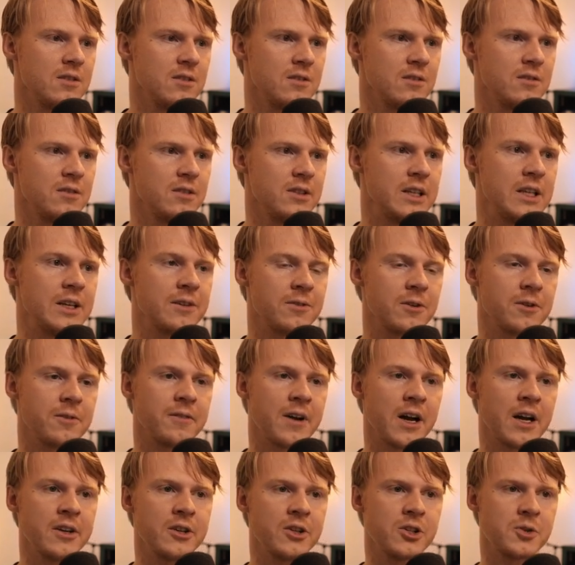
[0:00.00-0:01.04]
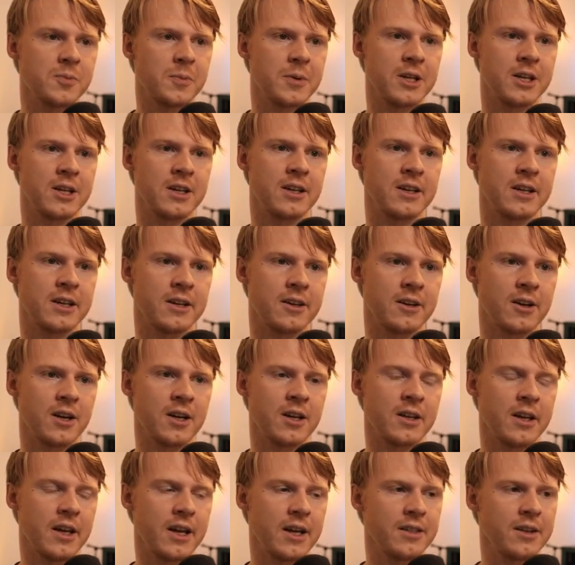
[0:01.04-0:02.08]
different values being hit
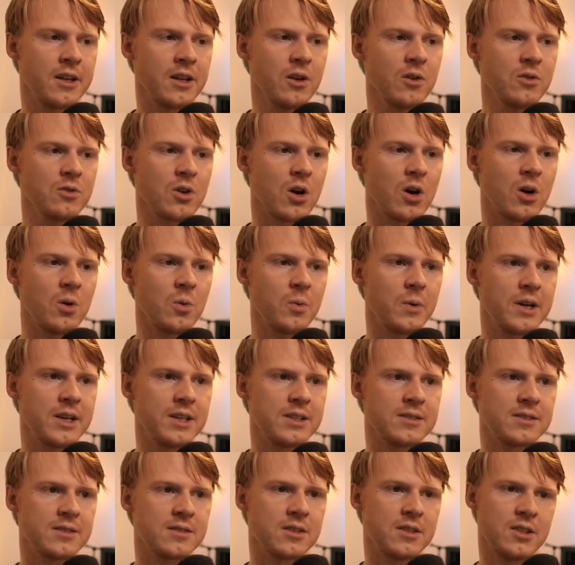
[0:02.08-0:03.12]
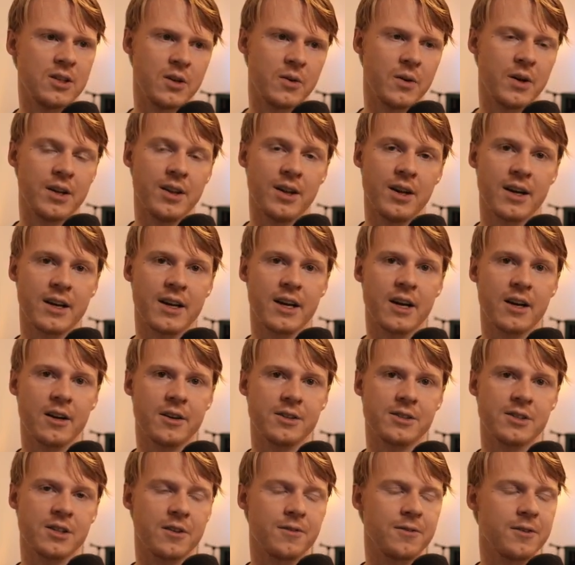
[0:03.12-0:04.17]
on, and they don't always, unlock character
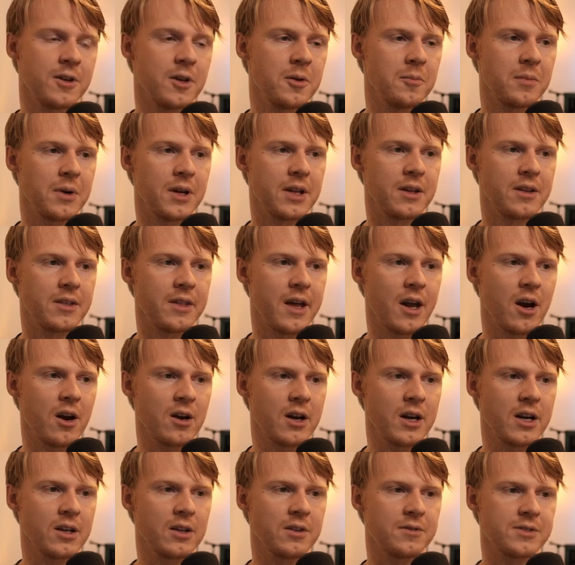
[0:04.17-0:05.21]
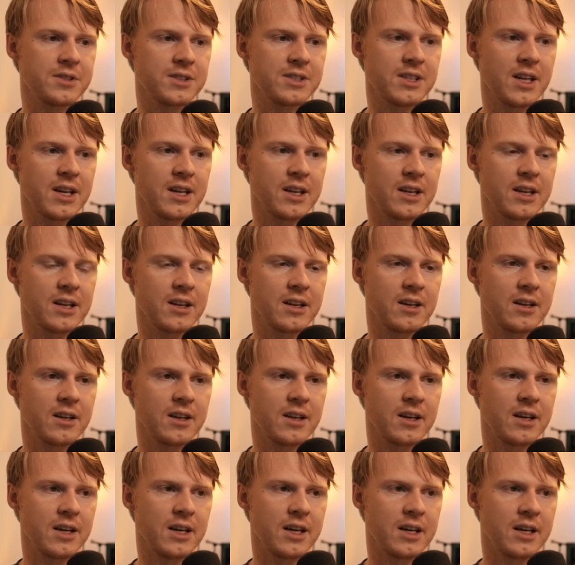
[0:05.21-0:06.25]
stuff, but they are kind of setting
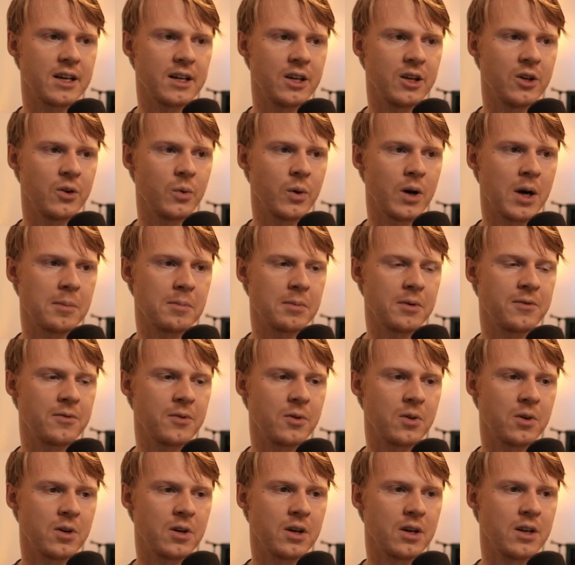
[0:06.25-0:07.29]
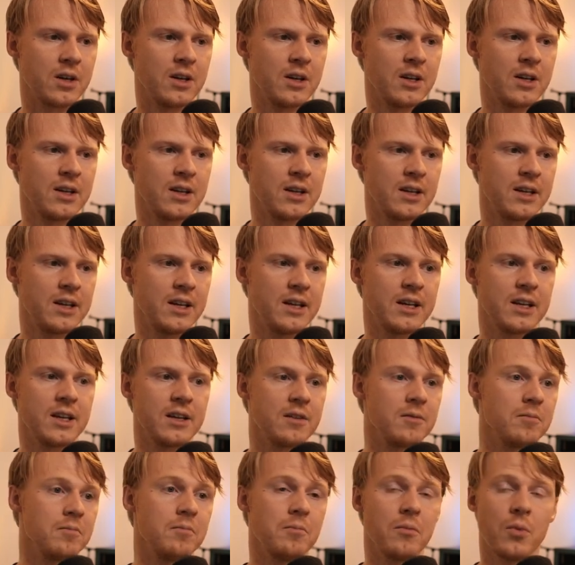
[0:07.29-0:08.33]
you up for getting
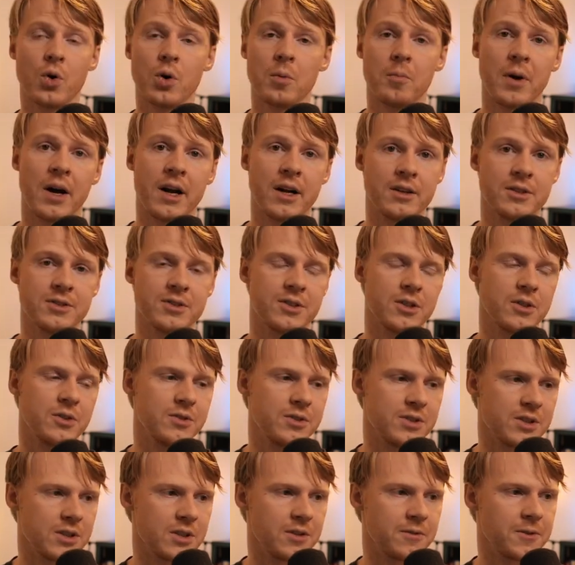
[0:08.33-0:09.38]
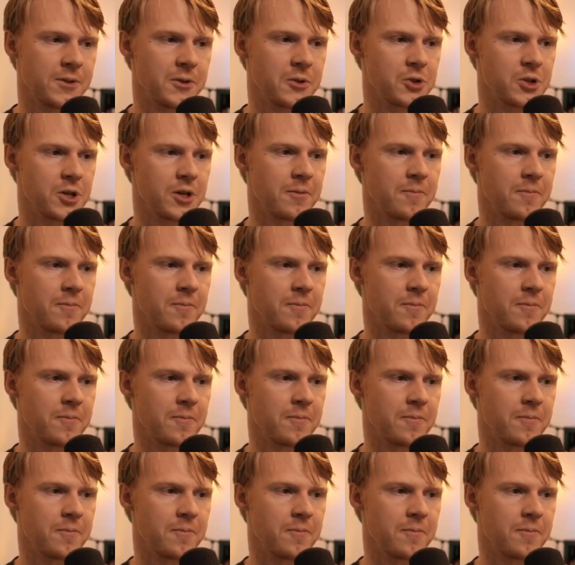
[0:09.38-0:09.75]
more milestones in the future.